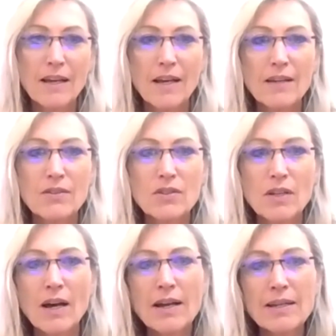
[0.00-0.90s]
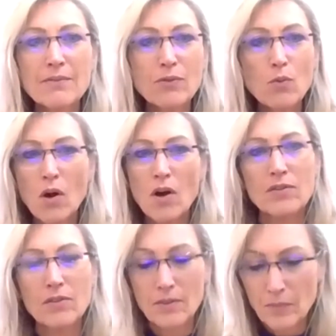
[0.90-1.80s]
And I, for
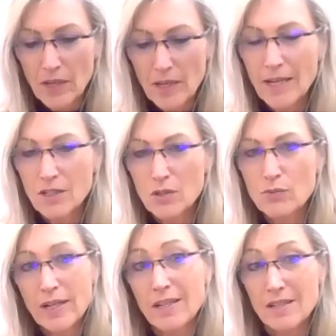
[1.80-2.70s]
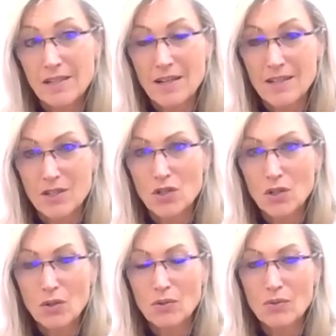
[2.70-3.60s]
one, had to recognize
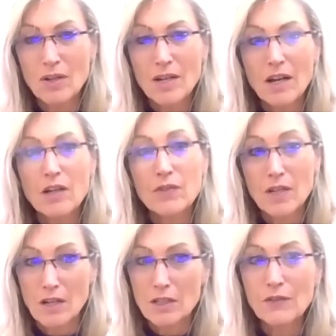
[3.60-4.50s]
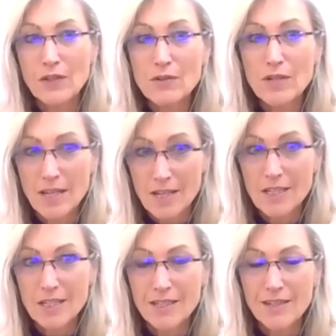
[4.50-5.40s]
too over the last few
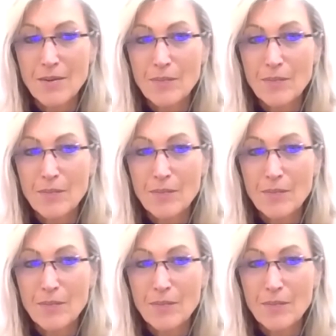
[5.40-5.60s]
years